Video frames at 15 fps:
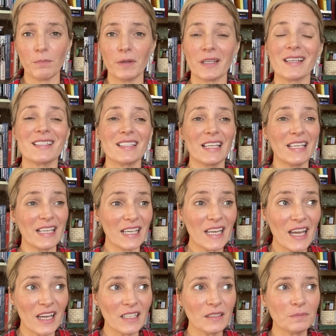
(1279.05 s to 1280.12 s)
Because
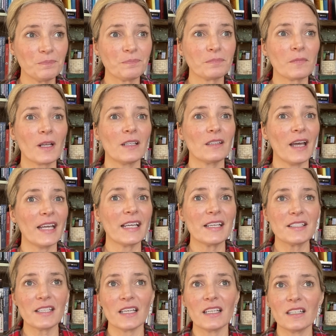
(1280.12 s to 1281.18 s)
again, like I
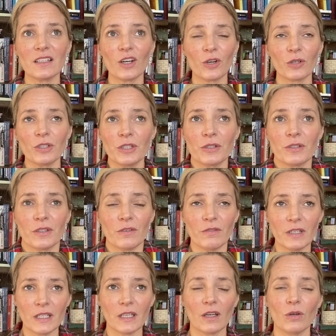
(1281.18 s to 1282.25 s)
said earlier in the
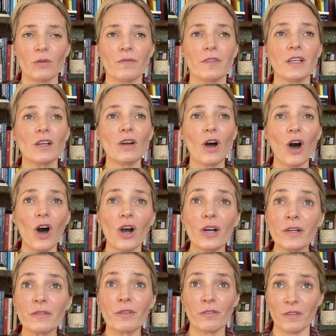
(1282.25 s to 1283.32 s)
video, there
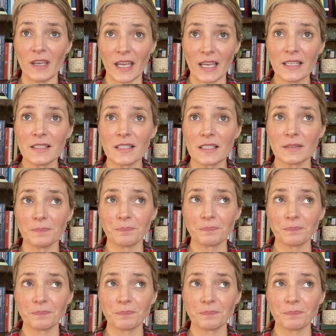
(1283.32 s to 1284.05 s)
are things